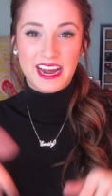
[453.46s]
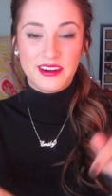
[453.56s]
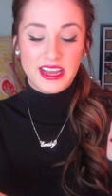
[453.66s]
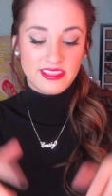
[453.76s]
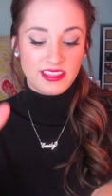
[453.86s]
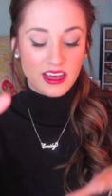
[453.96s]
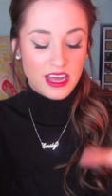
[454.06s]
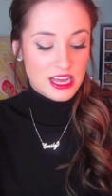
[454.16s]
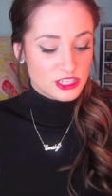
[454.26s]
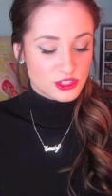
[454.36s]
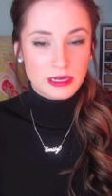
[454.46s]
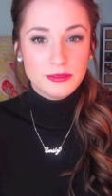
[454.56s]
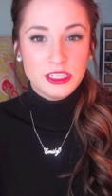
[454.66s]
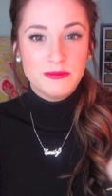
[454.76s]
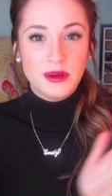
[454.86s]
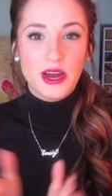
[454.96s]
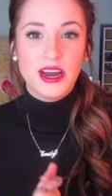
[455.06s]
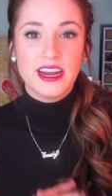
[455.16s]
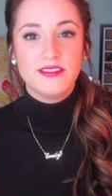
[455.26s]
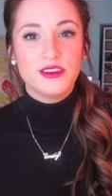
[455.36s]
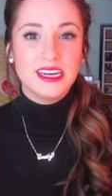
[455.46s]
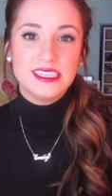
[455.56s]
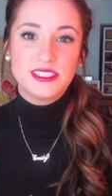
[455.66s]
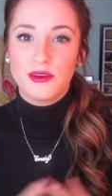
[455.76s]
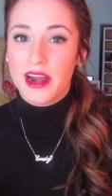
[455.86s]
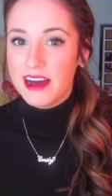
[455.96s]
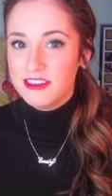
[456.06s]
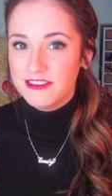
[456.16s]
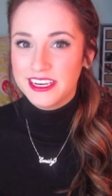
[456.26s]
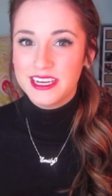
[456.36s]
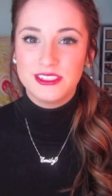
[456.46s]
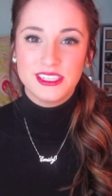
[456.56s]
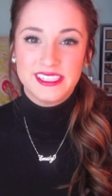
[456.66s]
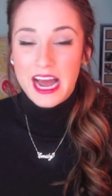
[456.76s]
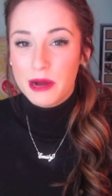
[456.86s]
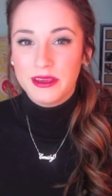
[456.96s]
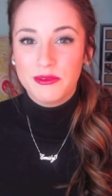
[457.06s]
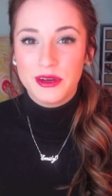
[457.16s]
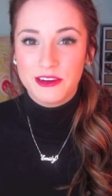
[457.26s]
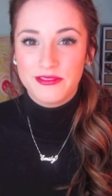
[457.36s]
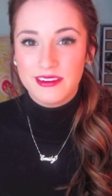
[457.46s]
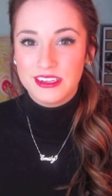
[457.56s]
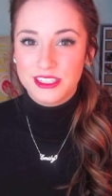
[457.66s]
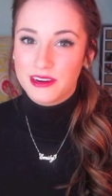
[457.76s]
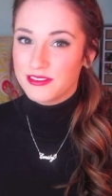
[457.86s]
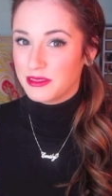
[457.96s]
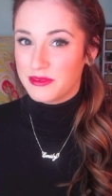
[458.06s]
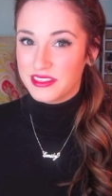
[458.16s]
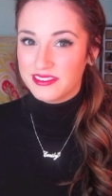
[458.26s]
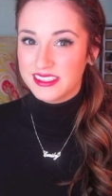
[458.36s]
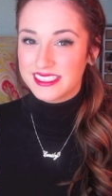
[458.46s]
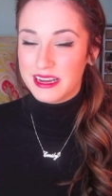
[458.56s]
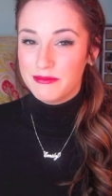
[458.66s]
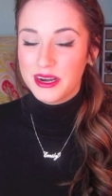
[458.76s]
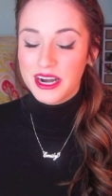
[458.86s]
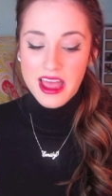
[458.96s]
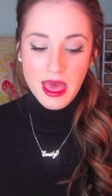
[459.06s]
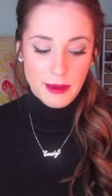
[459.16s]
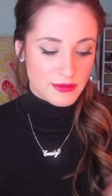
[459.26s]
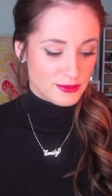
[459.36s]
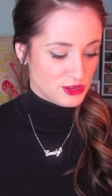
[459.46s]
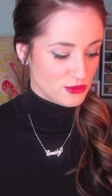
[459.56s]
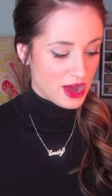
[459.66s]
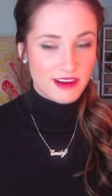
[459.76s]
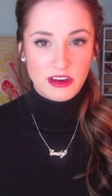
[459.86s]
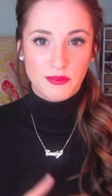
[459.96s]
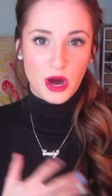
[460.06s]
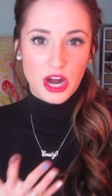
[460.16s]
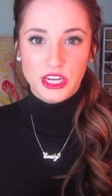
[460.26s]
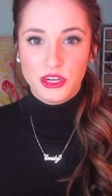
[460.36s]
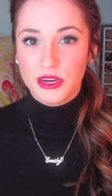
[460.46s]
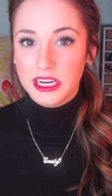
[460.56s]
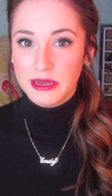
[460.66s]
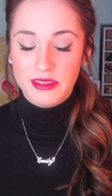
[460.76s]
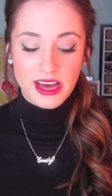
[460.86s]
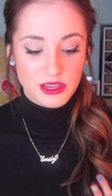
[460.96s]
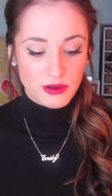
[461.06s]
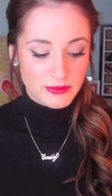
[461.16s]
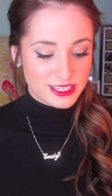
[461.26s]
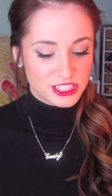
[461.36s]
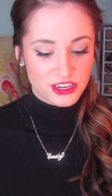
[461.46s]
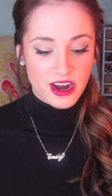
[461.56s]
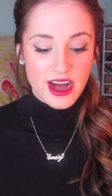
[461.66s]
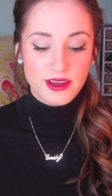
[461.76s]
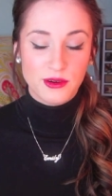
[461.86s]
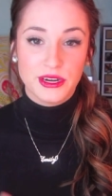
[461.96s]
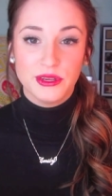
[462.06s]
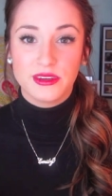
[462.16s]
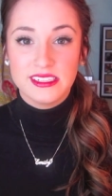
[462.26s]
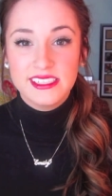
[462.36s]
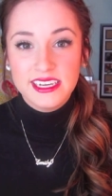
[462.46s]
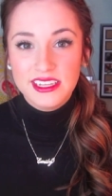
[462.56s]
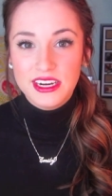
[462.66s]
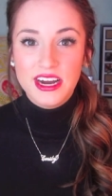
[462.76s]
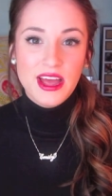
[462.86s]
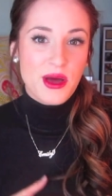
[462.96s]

down in the description bar. And if you guys don't have a video, just tell me what your favorites are for the month of December. Maybe you have a body cream that you want me to try or a new concealer